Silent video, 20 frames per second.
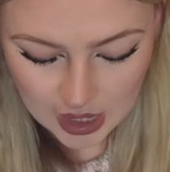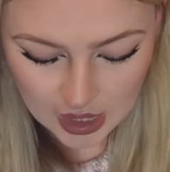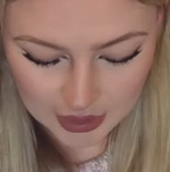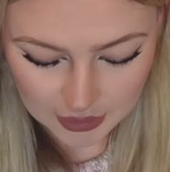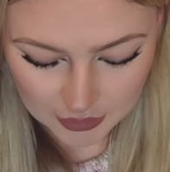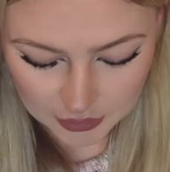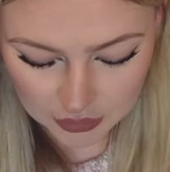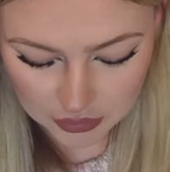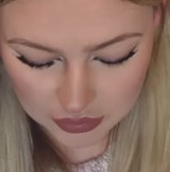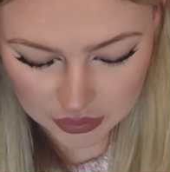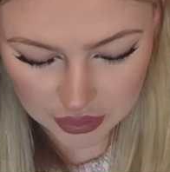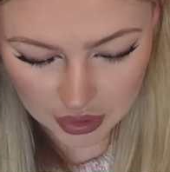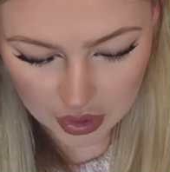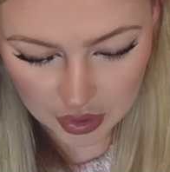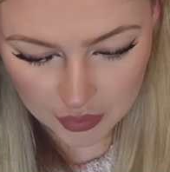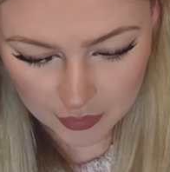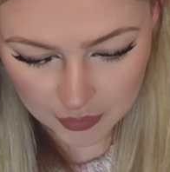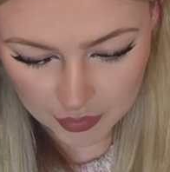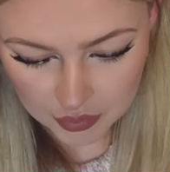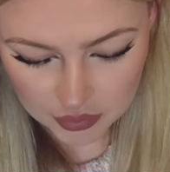I
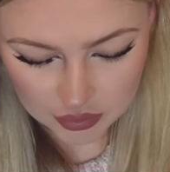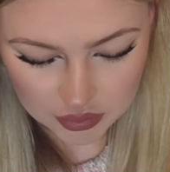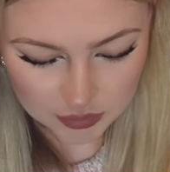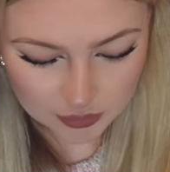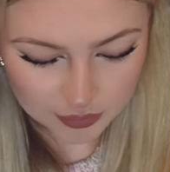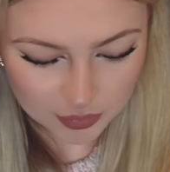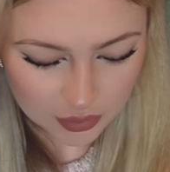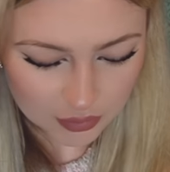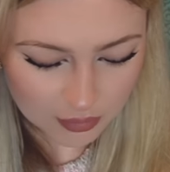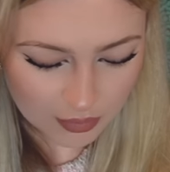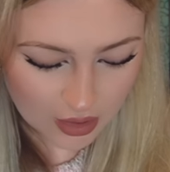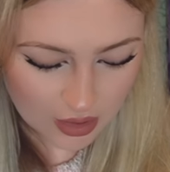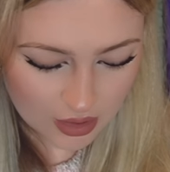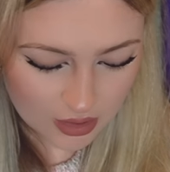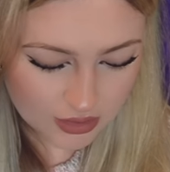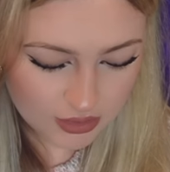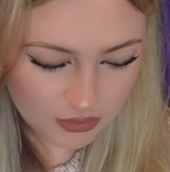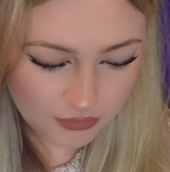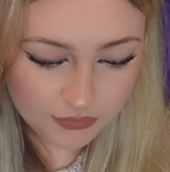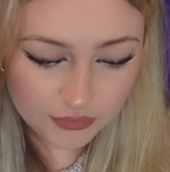also bought some
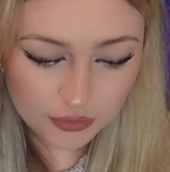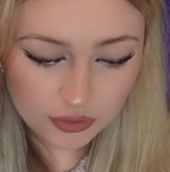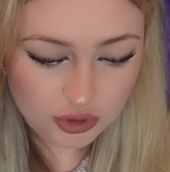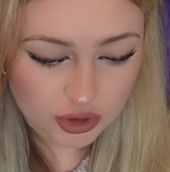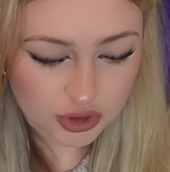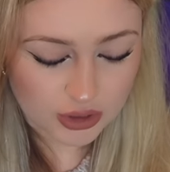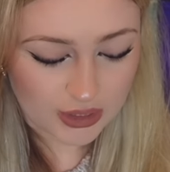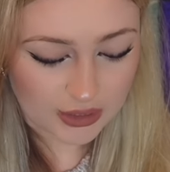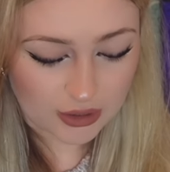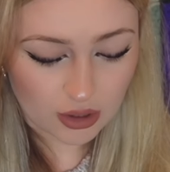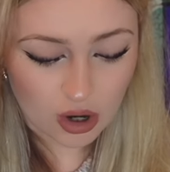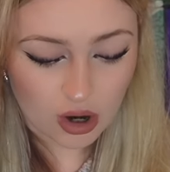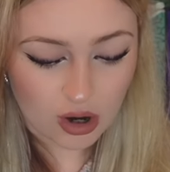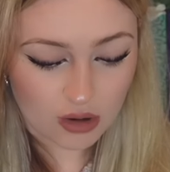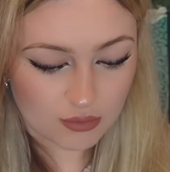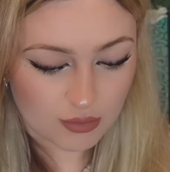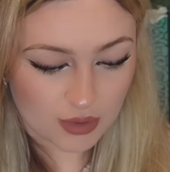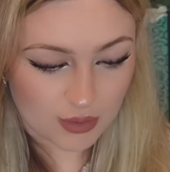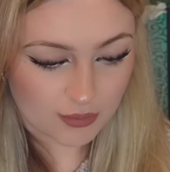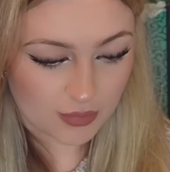bookmarks unfortunately I can't
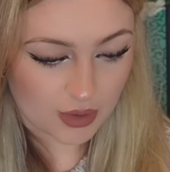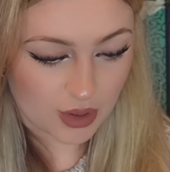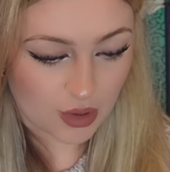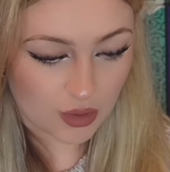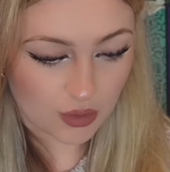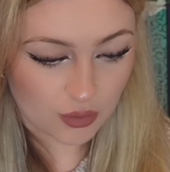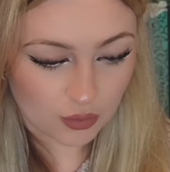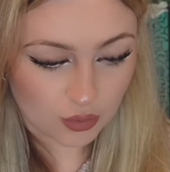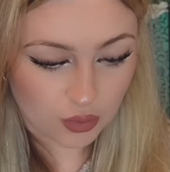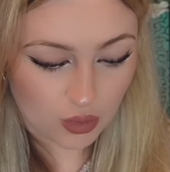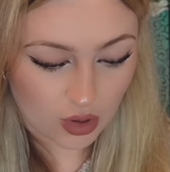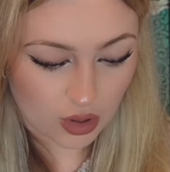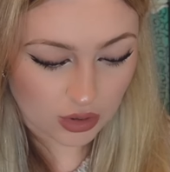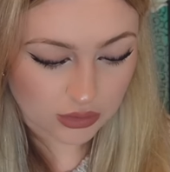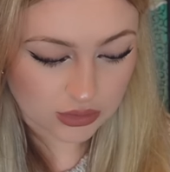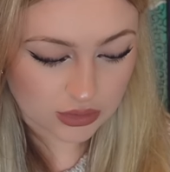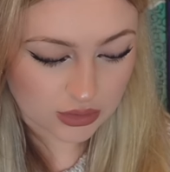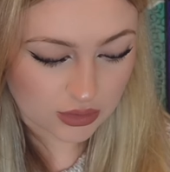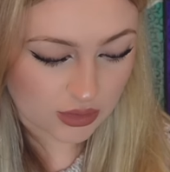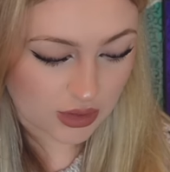remember
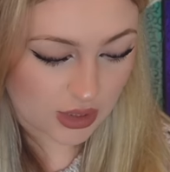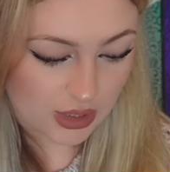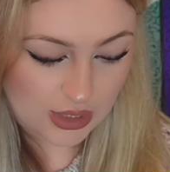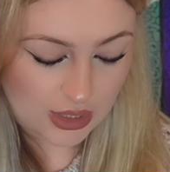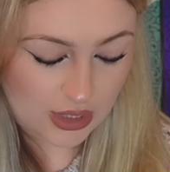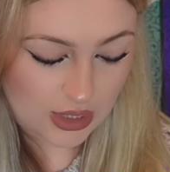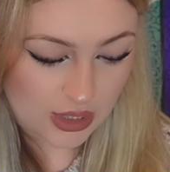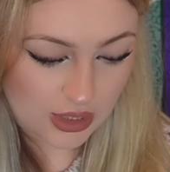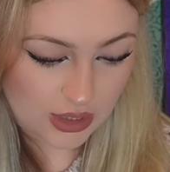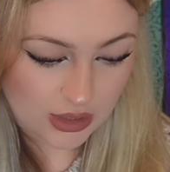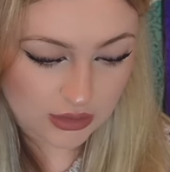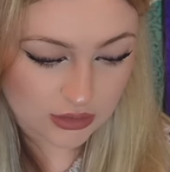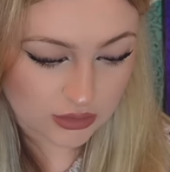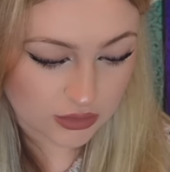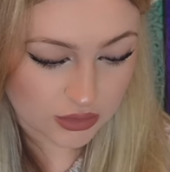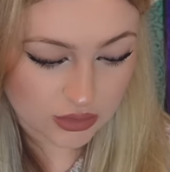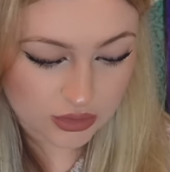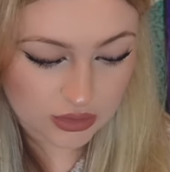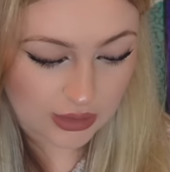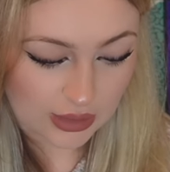what the
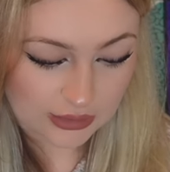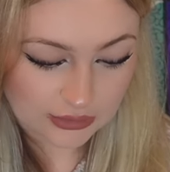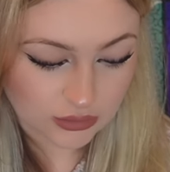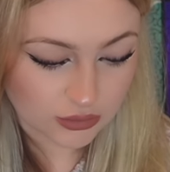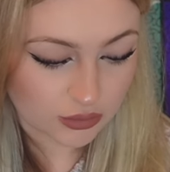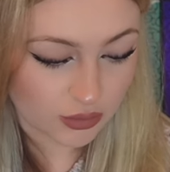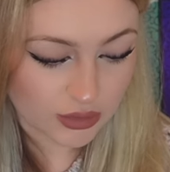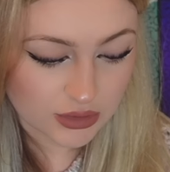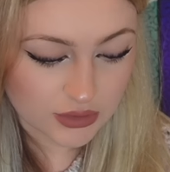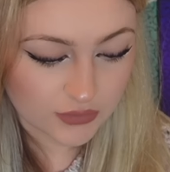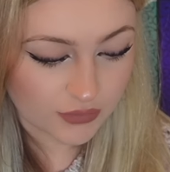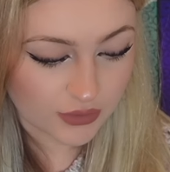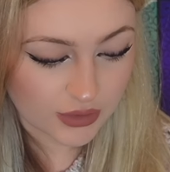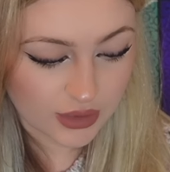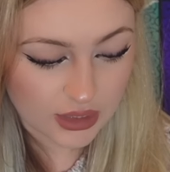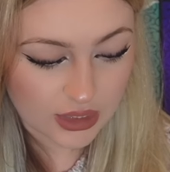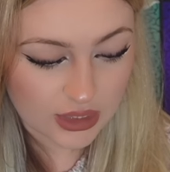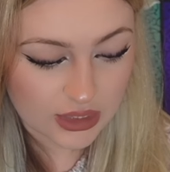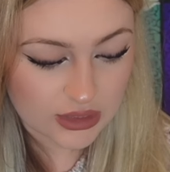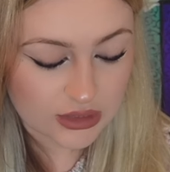stand was for
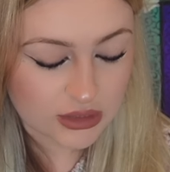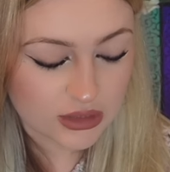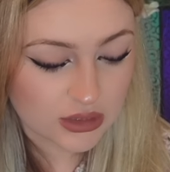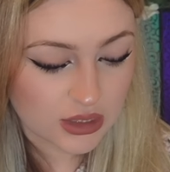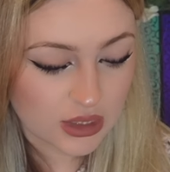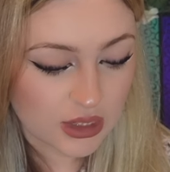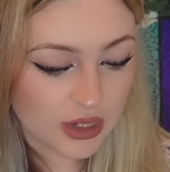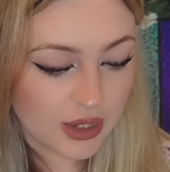these